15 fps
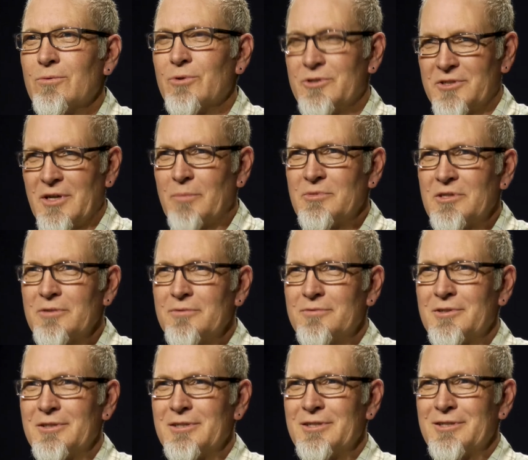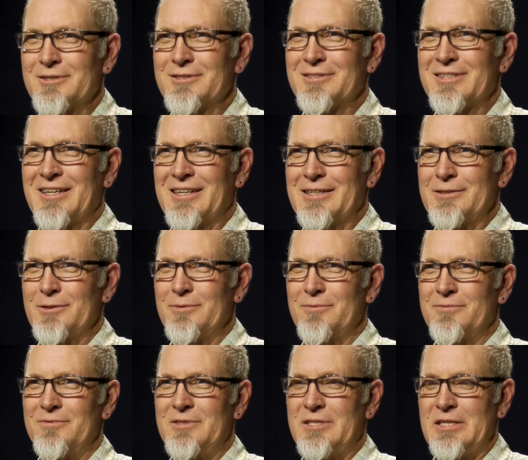receptive to this kind
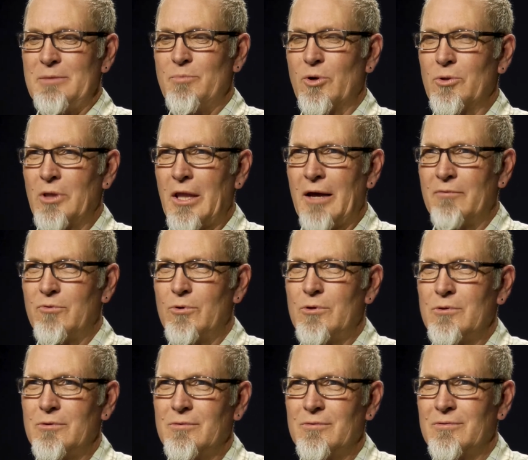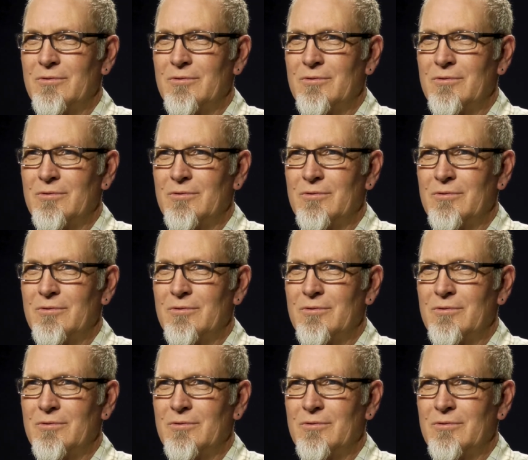of deeper level?